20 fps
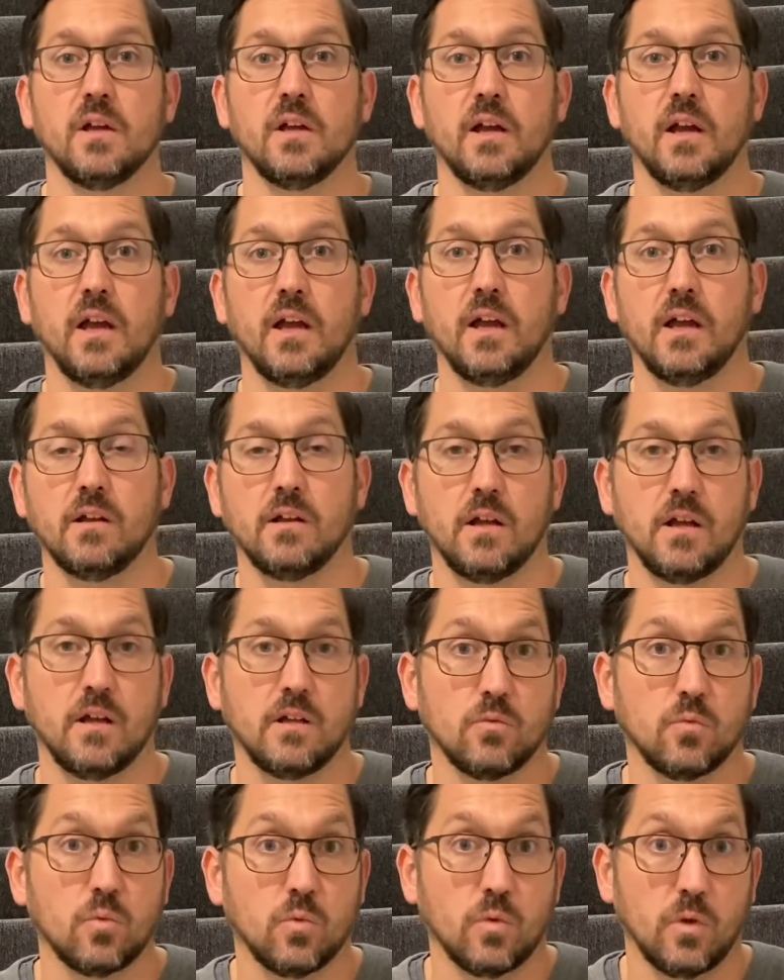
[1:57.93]

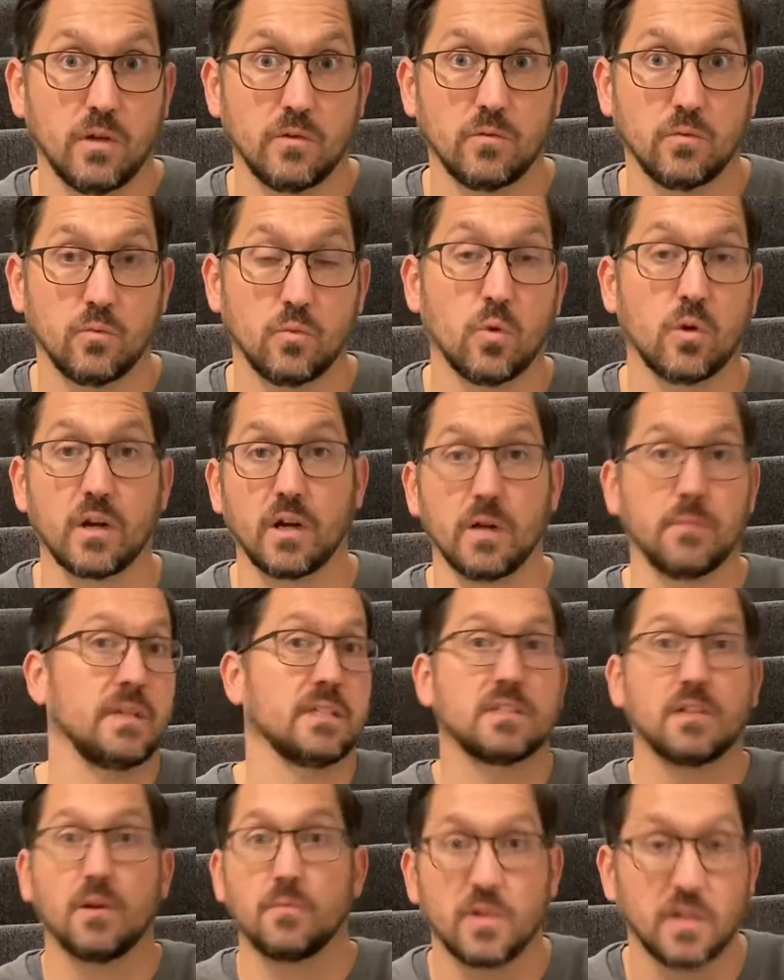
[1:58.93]
and we're going to be
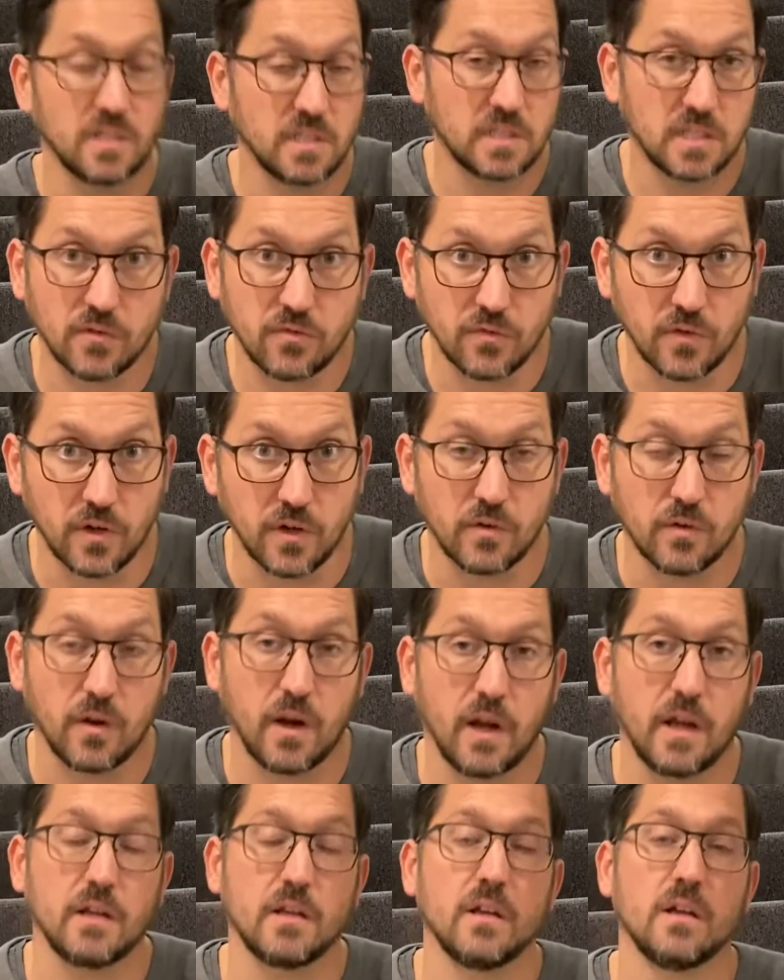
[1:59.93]
something different,
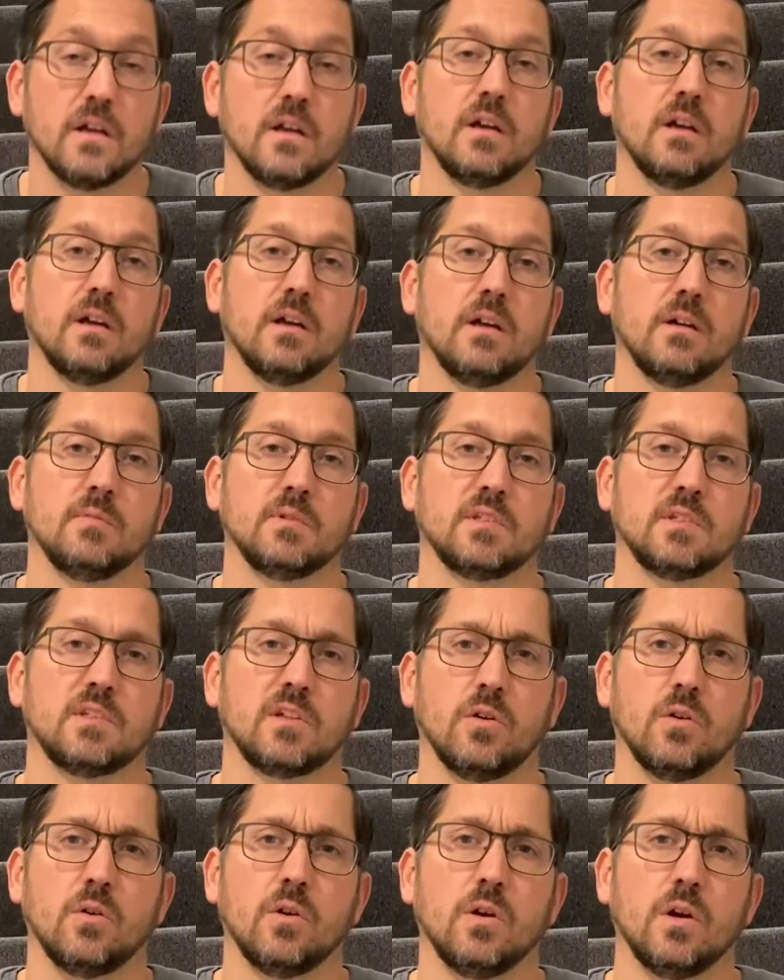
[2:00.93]
right?
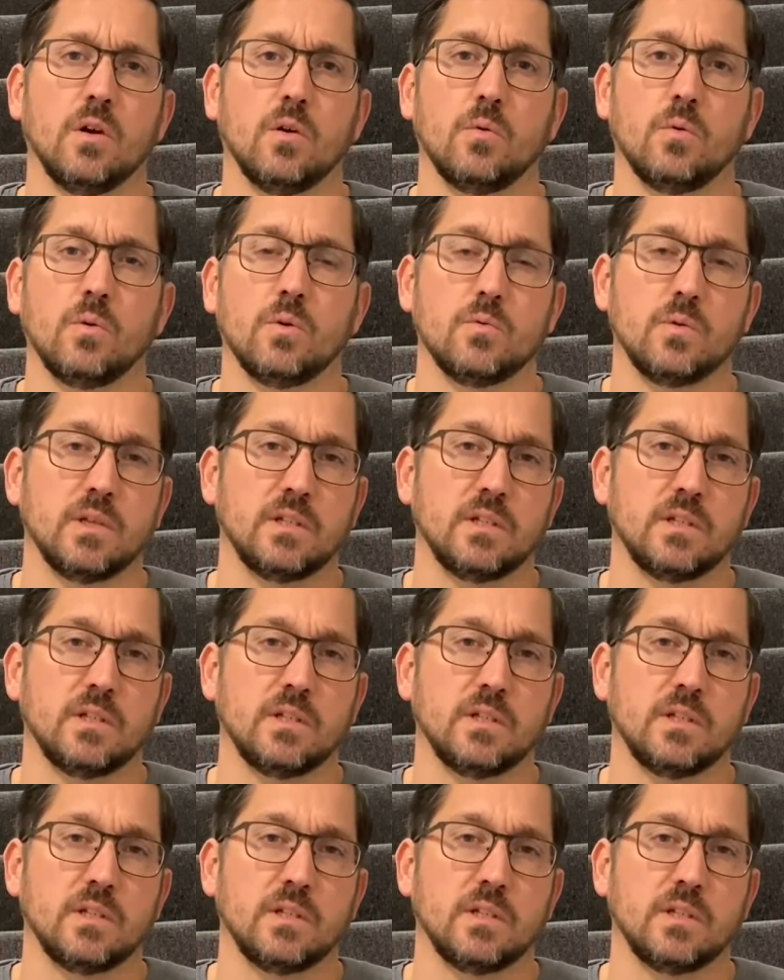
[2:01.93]
So we